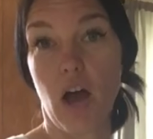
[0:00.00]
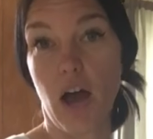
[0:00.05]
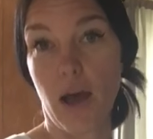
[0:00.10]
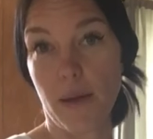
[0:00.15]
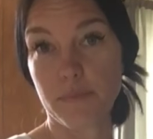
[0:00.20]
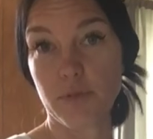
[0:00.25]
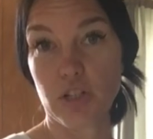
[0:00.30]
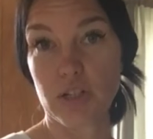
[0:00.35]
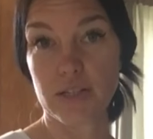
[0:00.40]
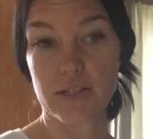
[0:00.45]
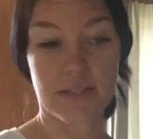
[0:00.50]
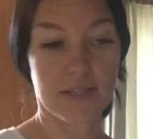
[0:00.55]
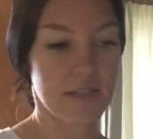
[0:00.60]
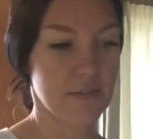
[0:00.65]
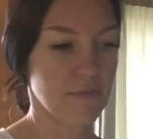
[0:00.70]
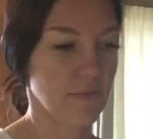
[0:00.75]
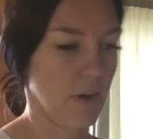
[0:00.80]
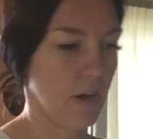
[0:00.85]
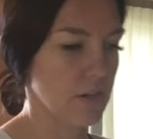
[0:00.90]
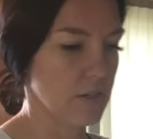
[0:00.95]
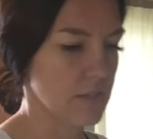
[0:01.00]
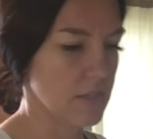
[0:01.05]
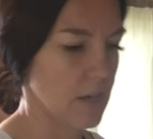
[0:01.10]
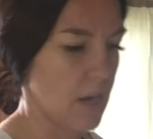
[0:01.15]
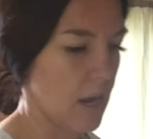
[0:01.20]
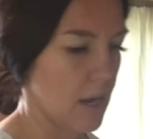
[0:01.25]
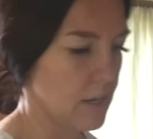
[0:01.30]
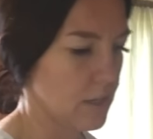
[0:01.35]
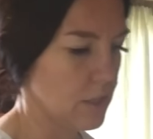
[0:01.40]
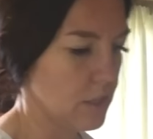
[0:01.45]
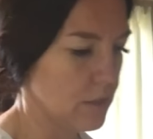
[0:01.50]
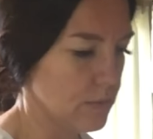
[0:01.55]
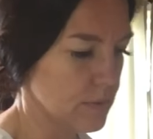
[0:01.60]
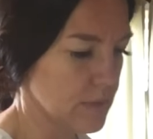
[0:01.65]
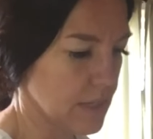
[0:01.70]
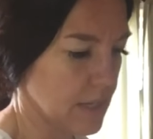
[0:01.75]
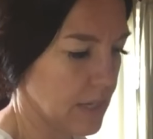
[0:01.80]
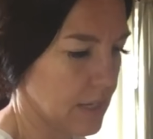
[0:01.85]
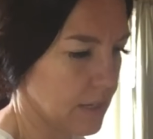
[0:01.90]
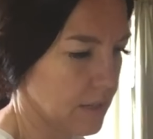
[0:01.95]
options as far as not
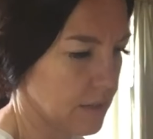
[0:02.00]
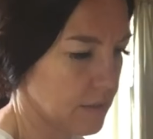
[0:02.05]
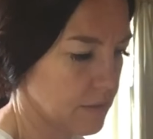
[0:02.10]
using